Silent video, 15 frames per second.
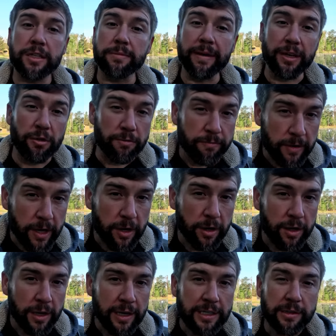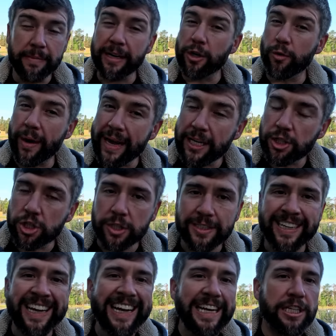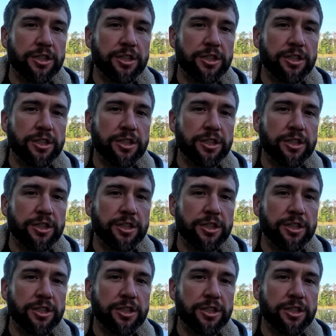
to make you fear, to make you anxious.